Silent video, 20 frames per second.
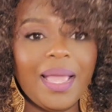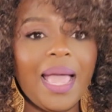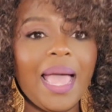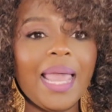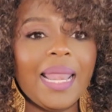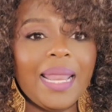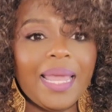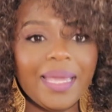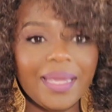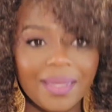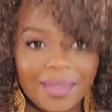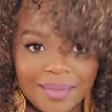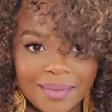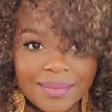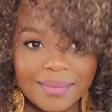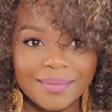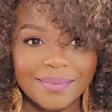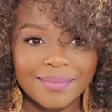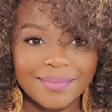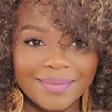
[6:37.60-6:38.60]
I like
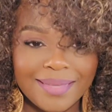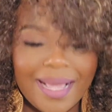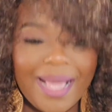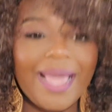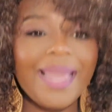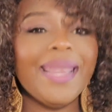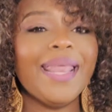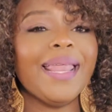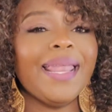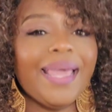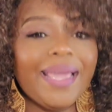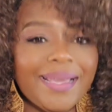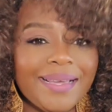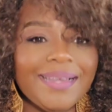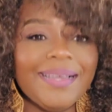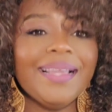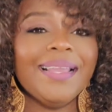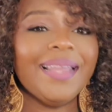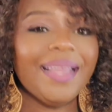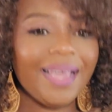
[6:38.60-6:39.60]
her. And I like
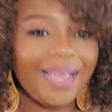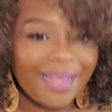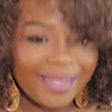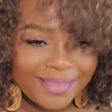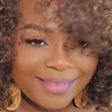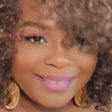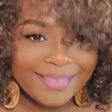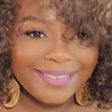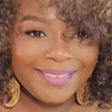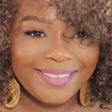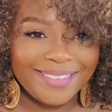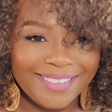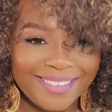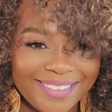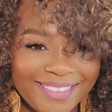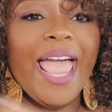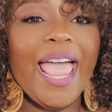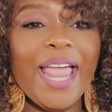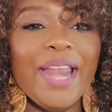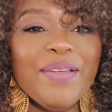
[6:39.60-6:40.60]
her a lot.
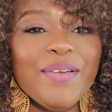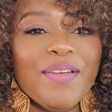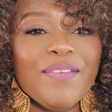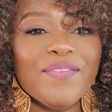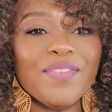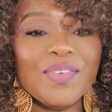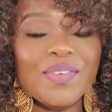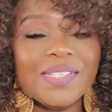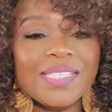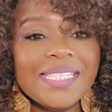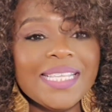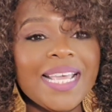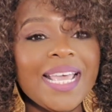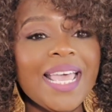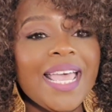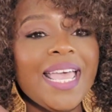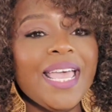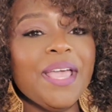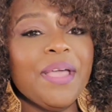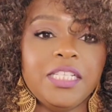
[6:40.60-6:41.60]
Anyway, folks,
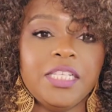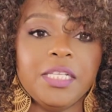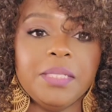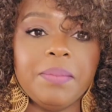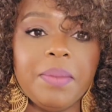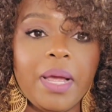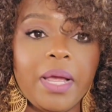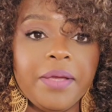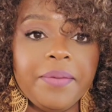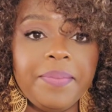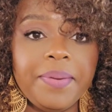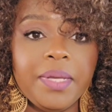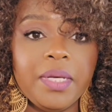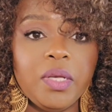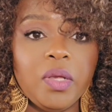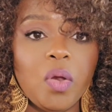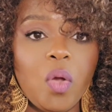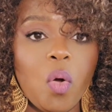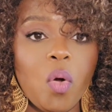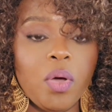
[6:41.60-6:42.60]
it's just my
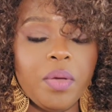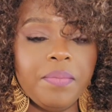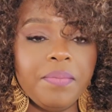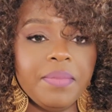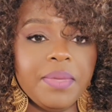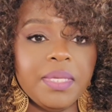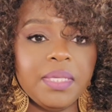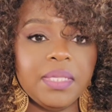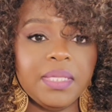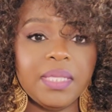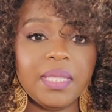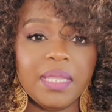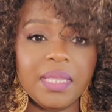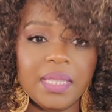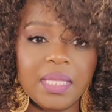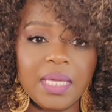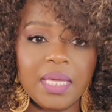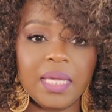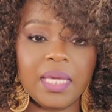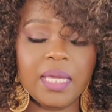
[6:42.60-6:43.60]
opinion on Miss
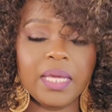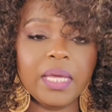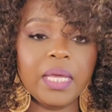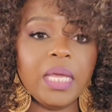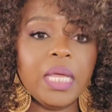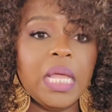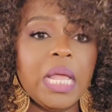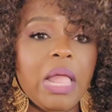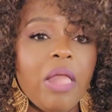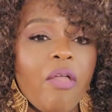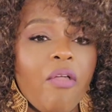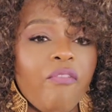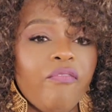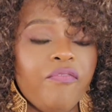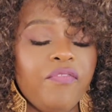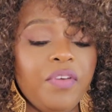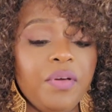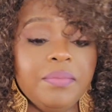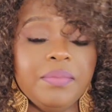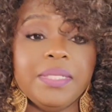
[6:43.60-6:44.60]
Thing
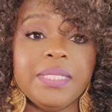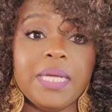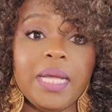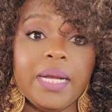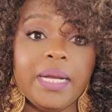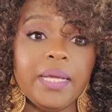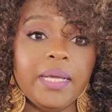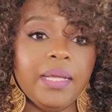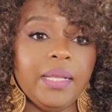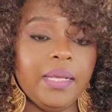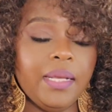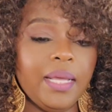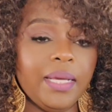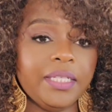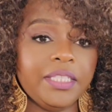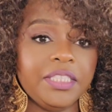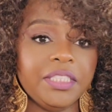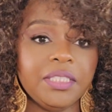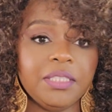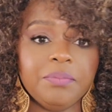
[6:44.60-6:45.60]
from Janet
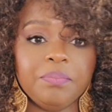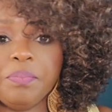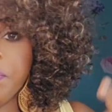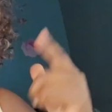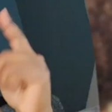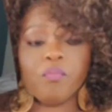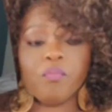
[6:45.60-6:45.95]
Collection.